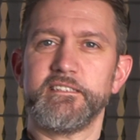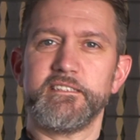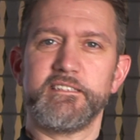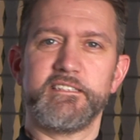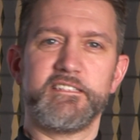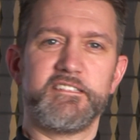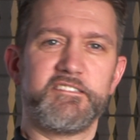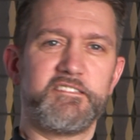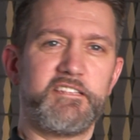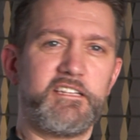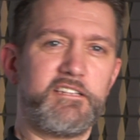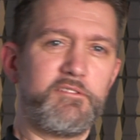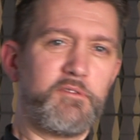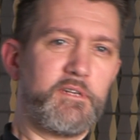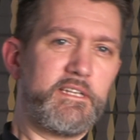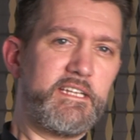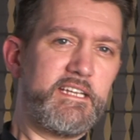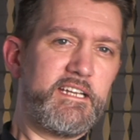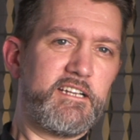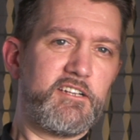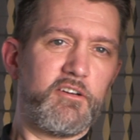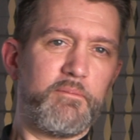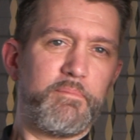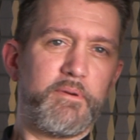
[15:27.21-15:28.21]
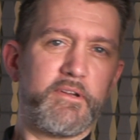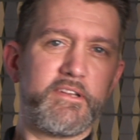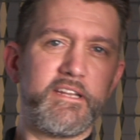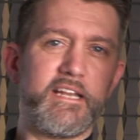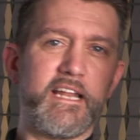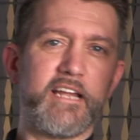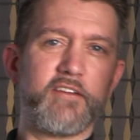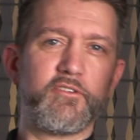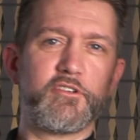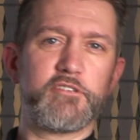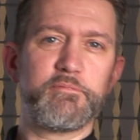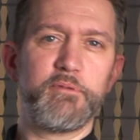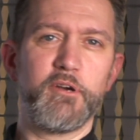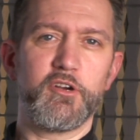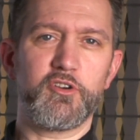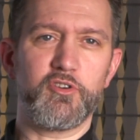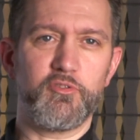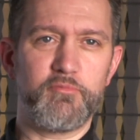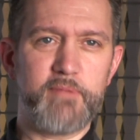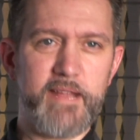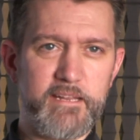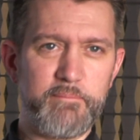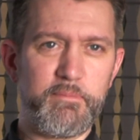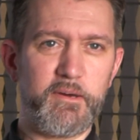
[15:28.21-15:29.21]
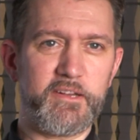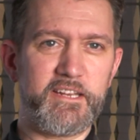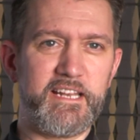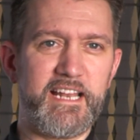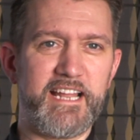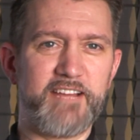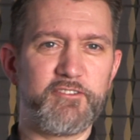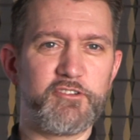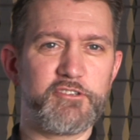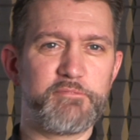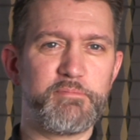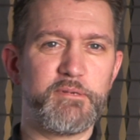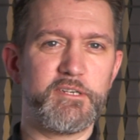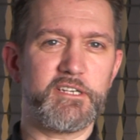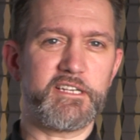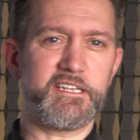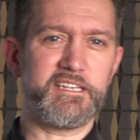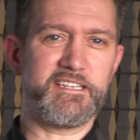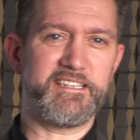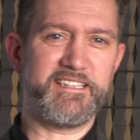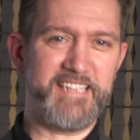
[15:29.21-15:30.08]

Has anyone here got a body language book or read a body language book?